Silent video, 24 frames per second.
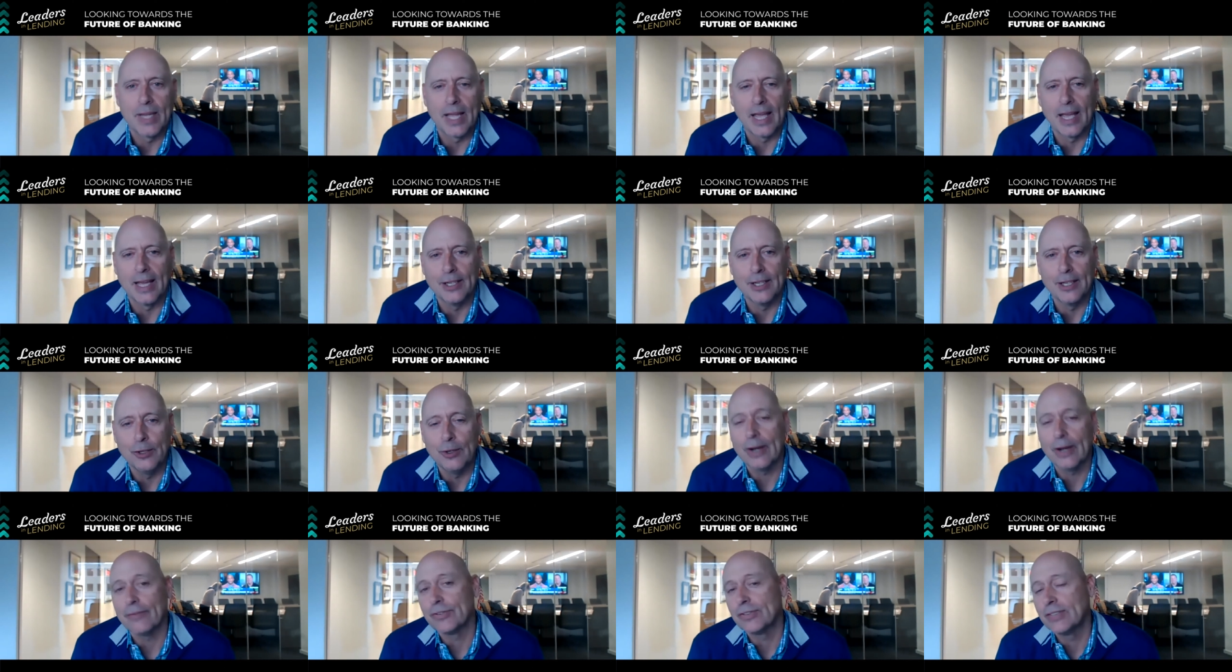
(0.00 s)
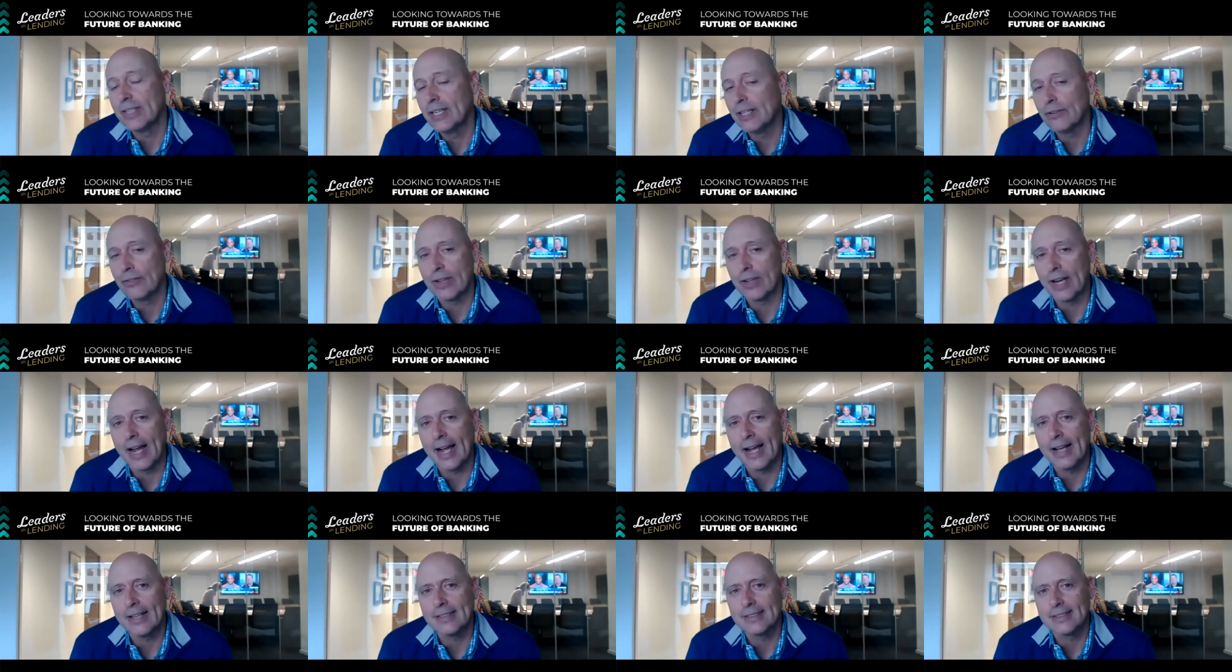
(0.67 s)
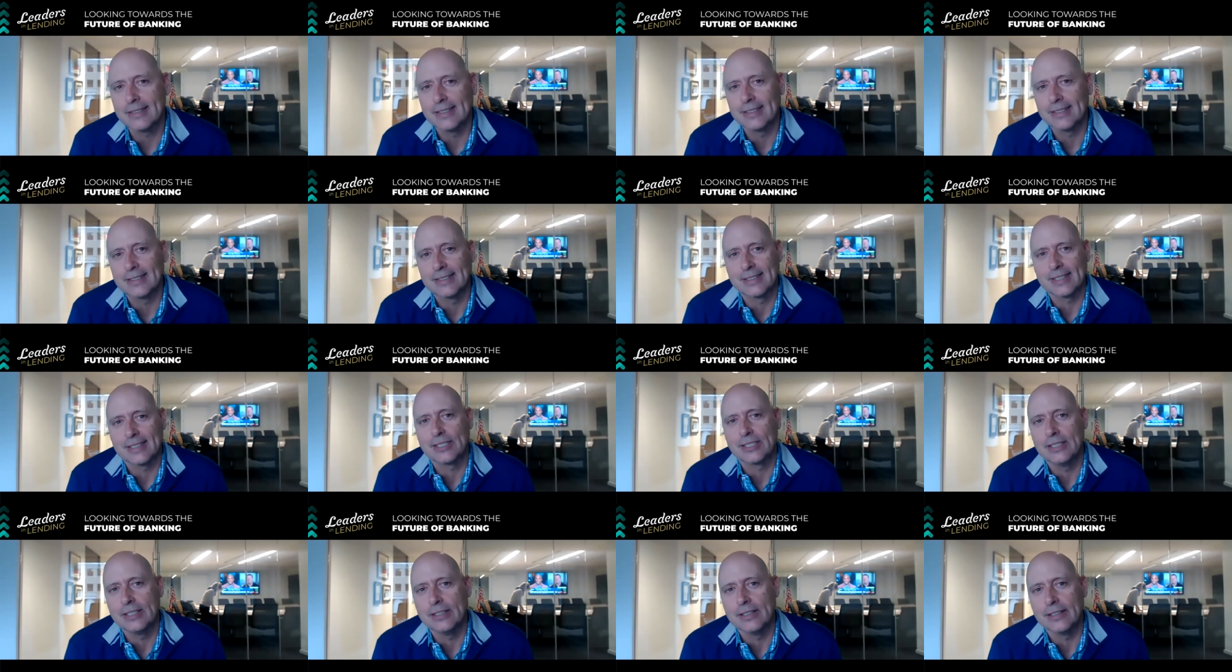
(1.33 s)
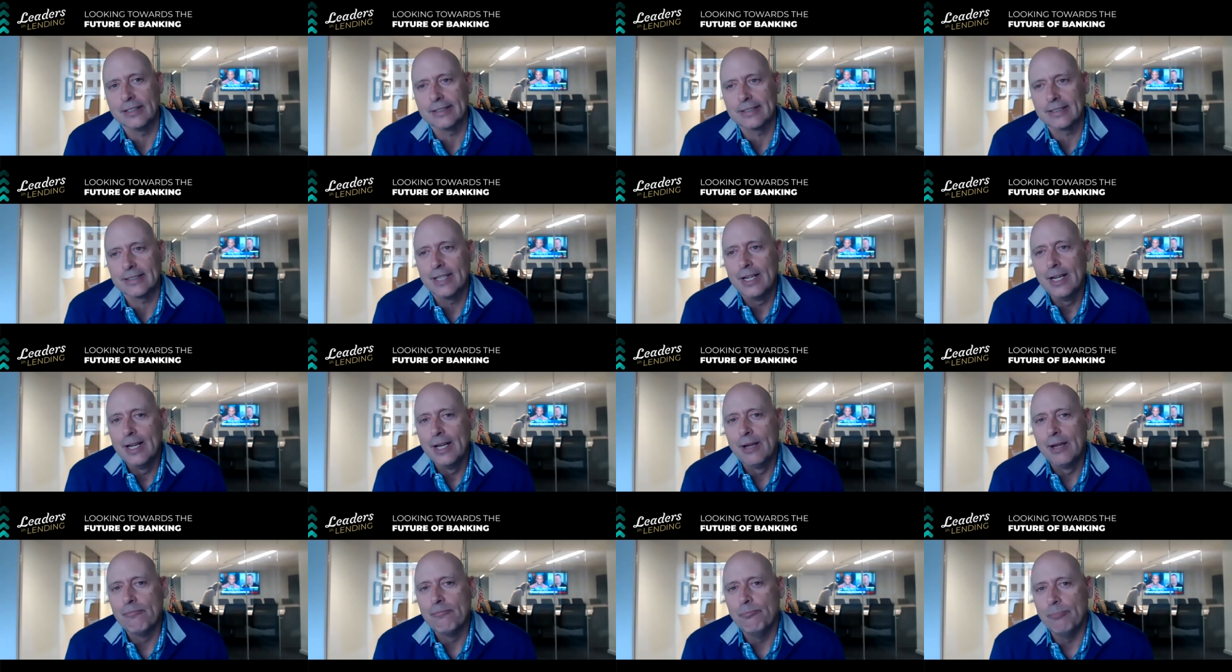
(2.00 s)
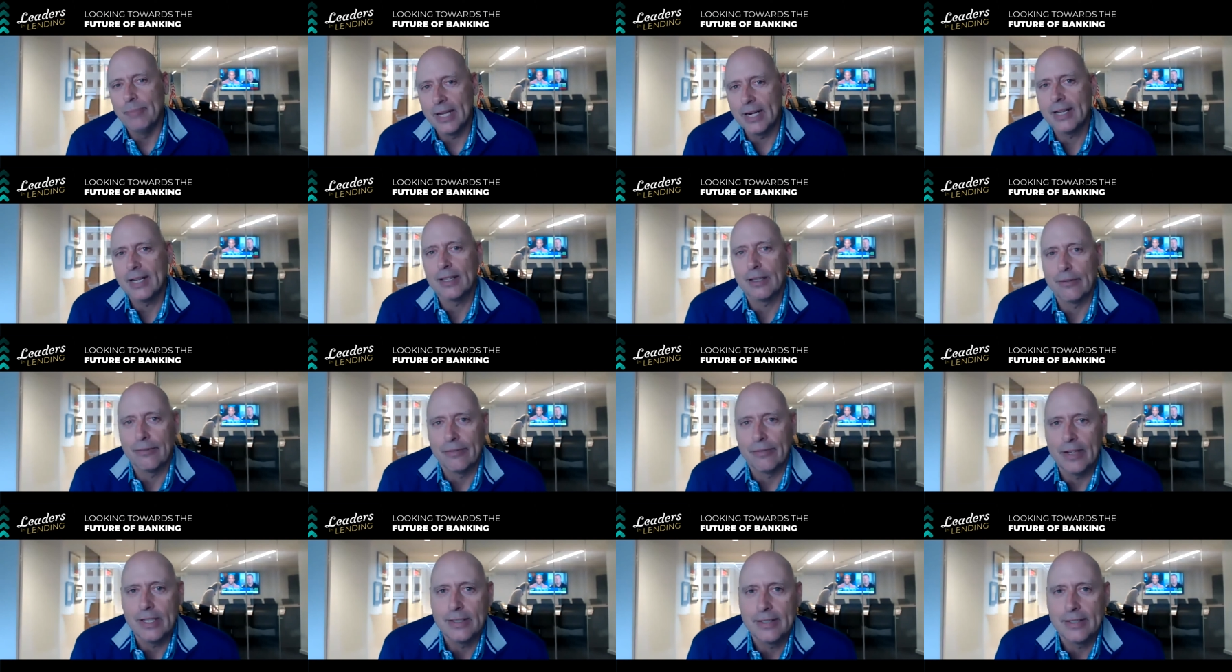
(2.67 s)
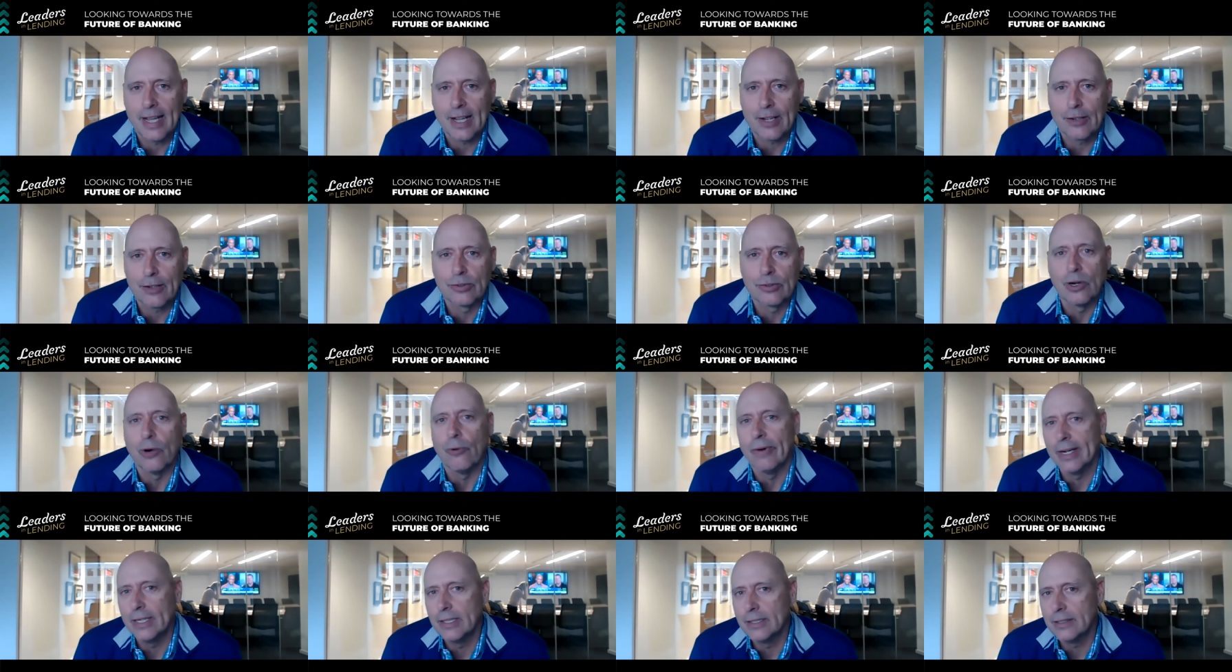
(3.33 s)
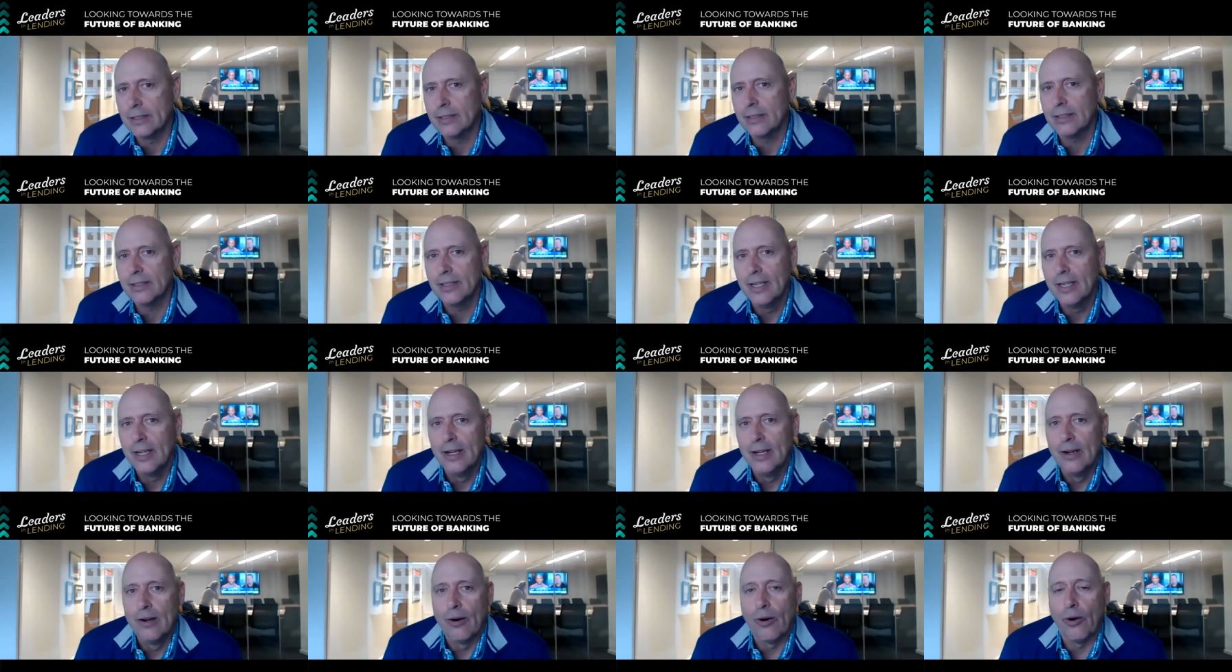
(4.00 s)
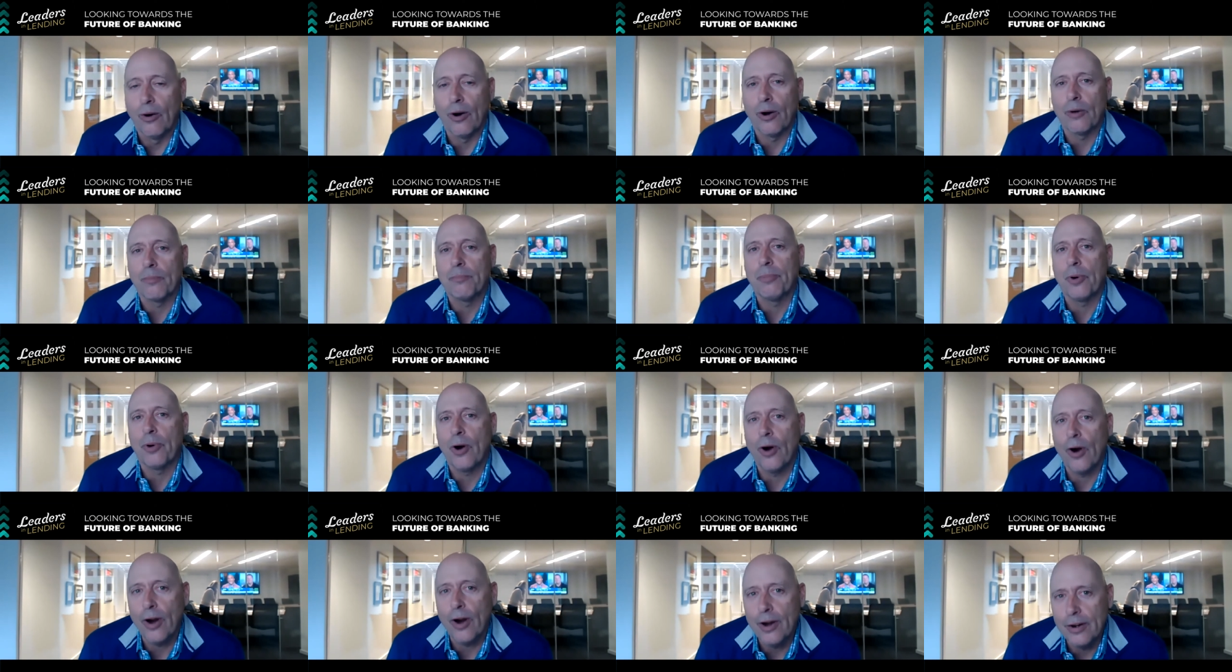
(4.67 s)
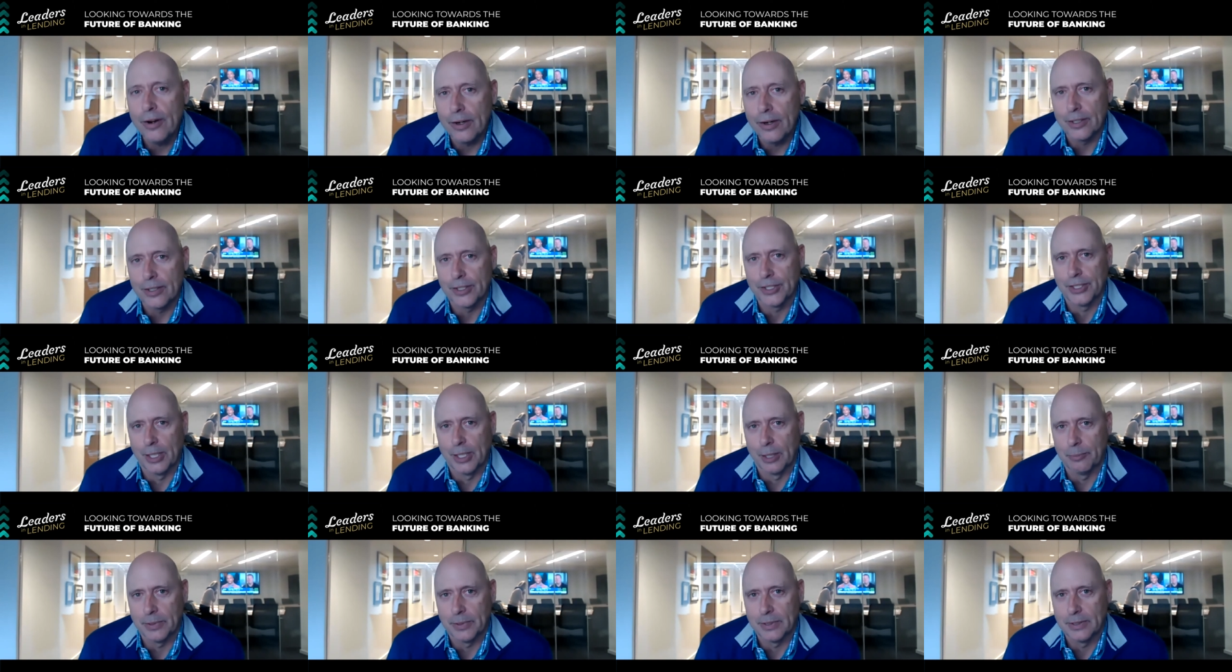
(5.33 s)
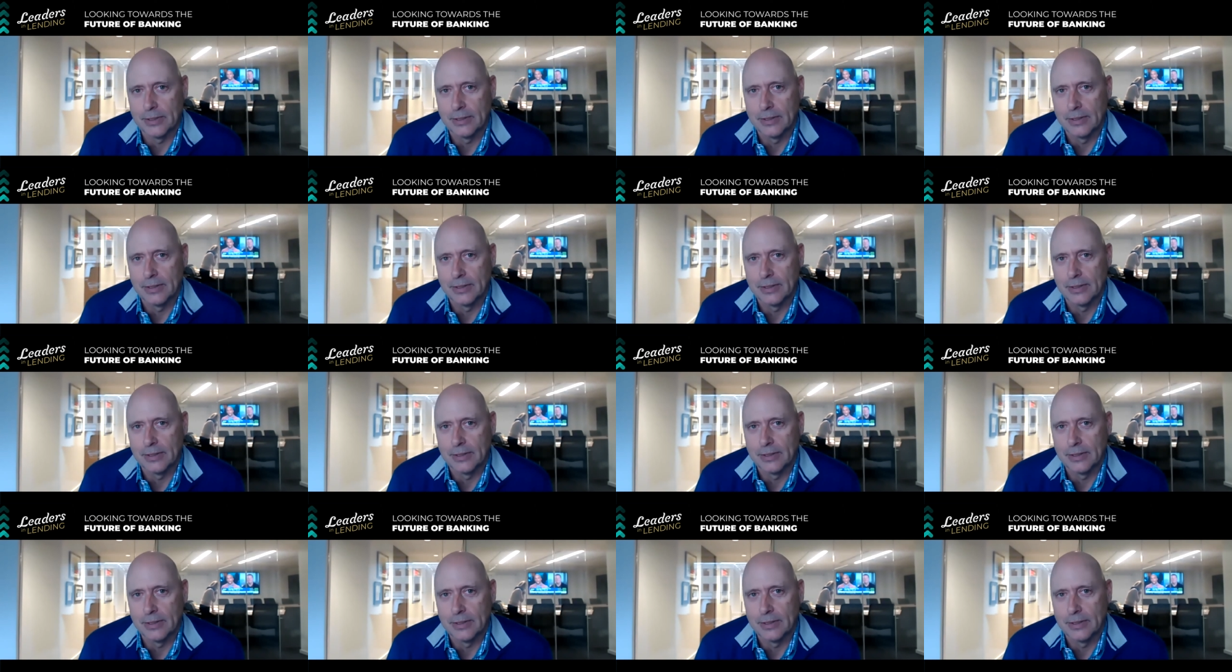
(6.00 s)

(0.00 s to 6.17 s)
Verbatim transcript: And you have seen over the last six years, many of the fintechs go under or partnership